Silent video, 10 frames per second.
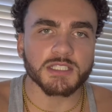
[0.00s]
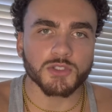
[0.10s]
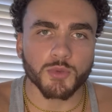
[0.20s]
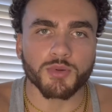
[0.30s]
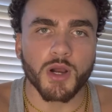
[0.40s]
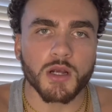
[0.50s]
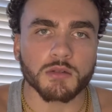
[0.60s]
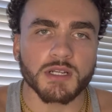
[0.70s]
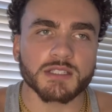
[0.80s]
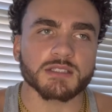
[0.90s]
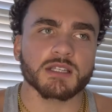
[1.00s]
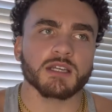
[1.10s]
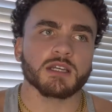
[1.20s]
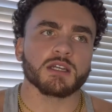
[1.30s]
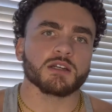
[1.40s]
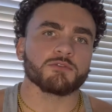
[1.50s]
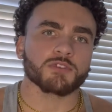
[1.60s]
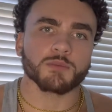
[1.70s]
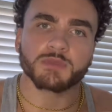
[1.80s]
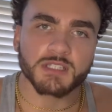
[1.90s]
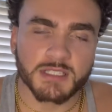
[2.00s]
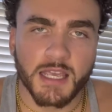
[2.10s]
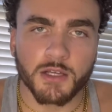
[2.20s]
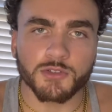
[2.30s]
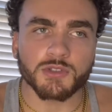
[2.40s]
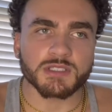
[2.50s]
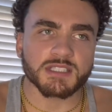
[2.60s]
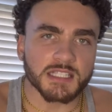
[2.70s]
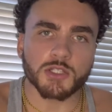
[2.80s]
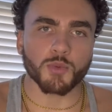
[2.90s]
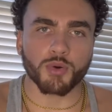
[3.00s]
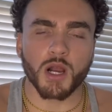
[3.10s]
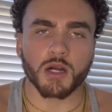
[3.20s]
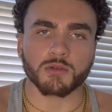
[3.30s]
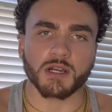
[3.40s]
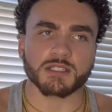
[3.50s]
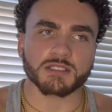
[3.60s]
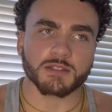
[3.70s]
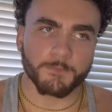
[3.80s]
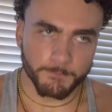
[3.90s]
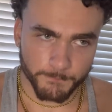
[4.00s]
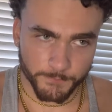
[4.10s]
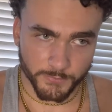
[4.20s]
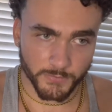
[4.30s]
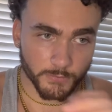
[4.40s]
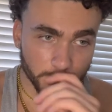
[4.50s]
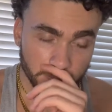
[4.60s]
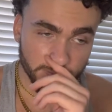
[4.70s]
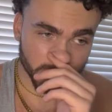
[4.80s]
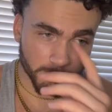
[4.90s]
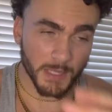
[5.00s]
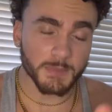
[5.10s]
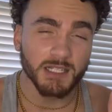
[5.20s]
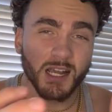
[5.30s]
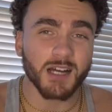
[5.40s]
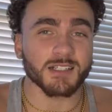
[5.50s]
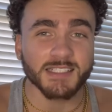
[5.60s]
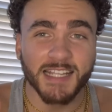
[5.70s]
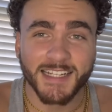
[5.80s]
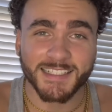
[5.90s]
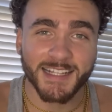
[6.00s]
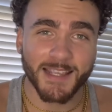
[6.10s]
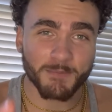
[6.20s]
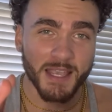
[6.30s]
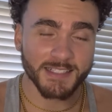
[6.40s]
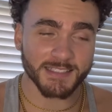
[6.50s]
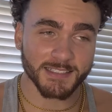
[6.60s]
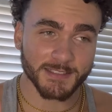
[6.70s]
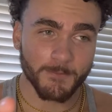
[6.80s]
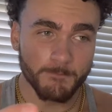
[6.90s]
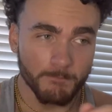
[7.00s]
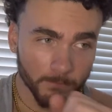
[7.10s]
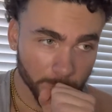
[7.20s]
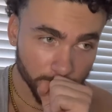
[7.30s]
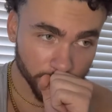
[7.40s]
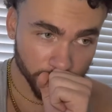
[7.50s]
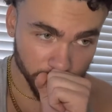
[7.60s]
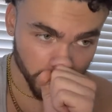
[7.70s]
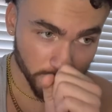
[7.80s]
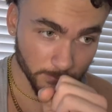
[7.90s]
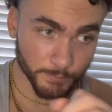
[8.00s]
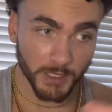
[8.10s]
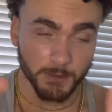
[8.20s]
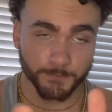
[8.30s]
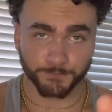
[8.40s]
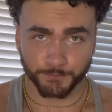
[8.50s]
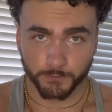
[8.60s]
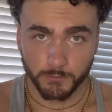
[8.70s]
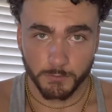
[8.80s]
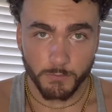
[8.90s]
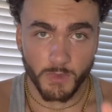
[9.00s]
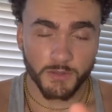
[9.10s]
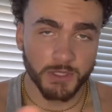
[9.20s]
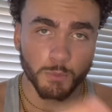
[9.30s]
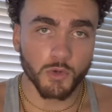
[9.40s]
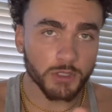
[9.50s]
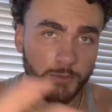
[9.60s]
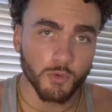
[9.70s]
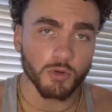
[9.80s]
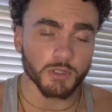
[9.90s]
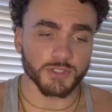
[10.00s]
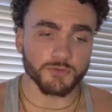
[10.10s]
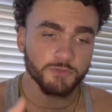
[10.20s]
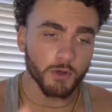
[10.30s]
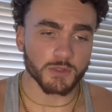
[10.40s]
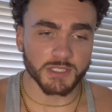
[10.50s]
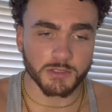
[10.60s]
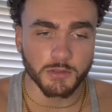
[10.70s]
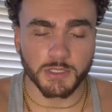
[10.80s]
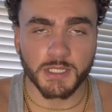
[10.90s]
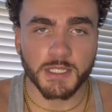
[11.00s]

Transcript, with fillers: your progress from the scale. You can see your progress, maybe not on a day-to-day -day basis, but the more and more you focus on